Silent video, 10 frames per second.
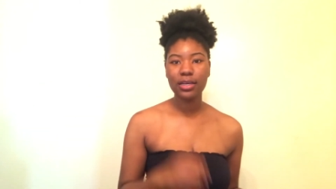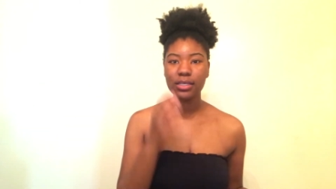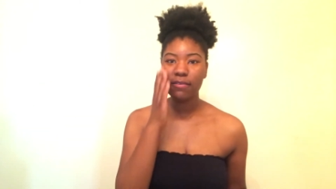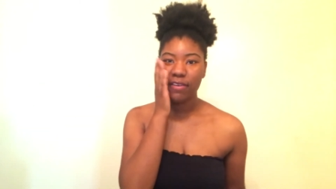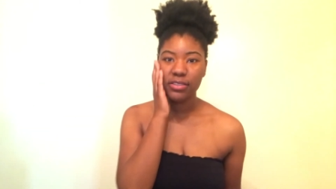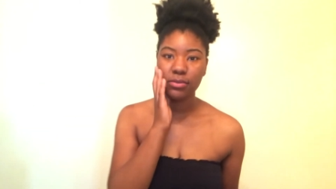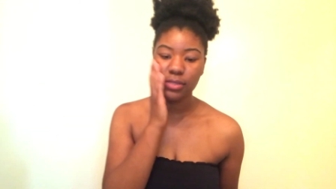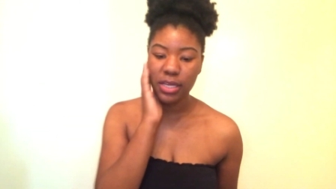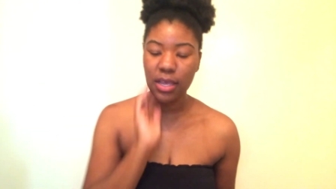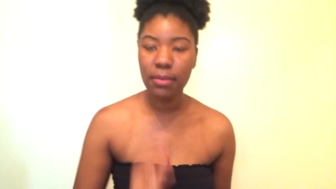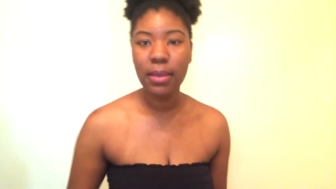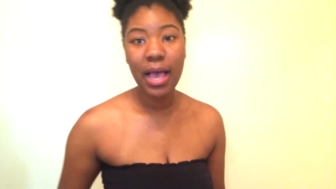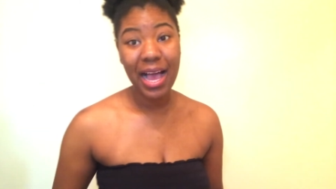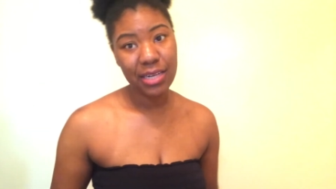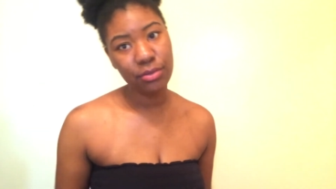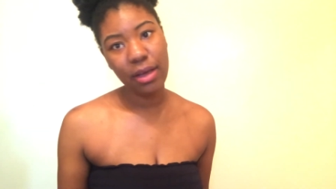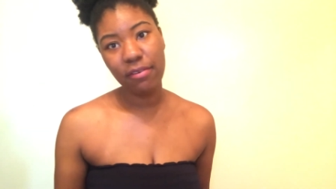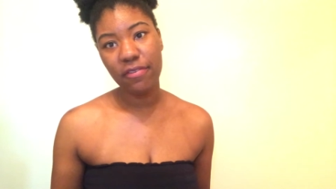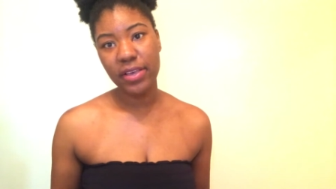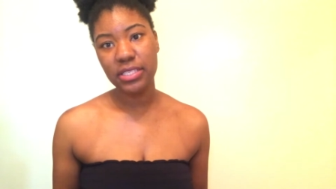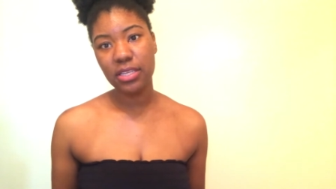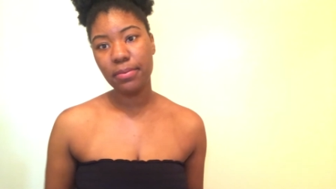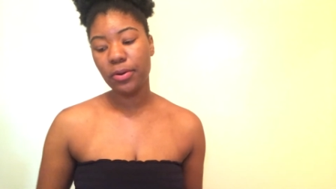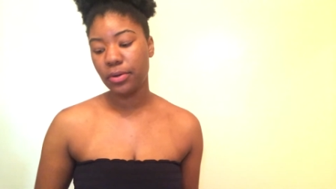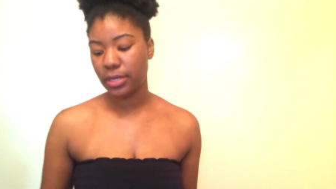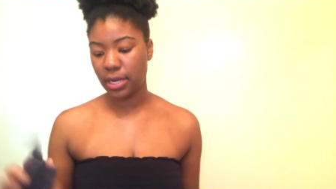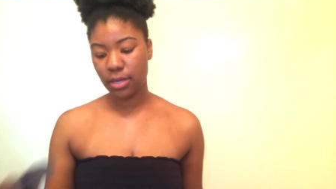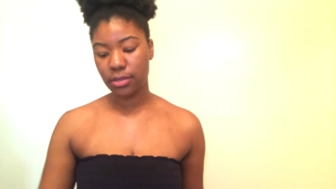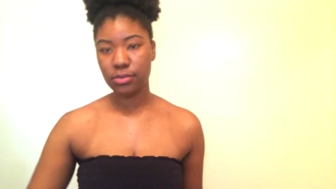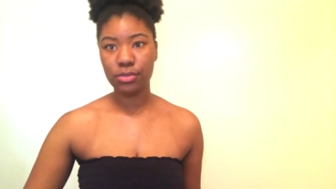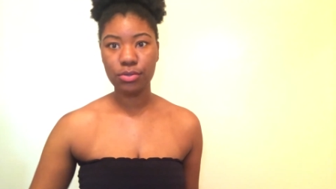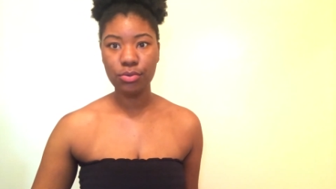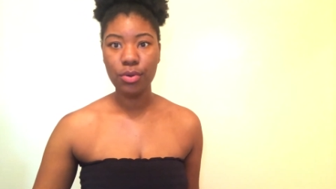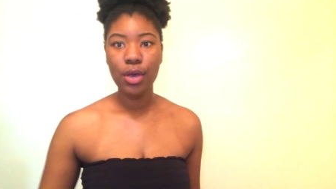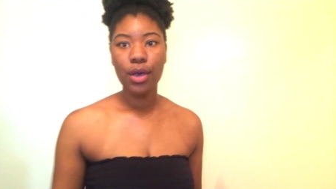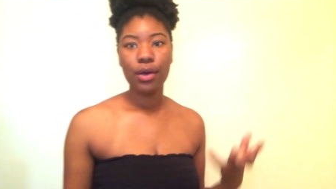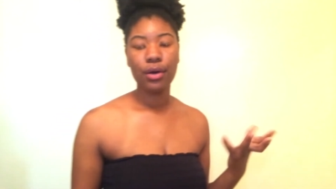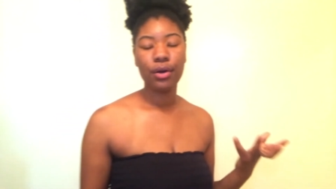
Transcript: get a good facial steam. I do have a face steamer that I use too.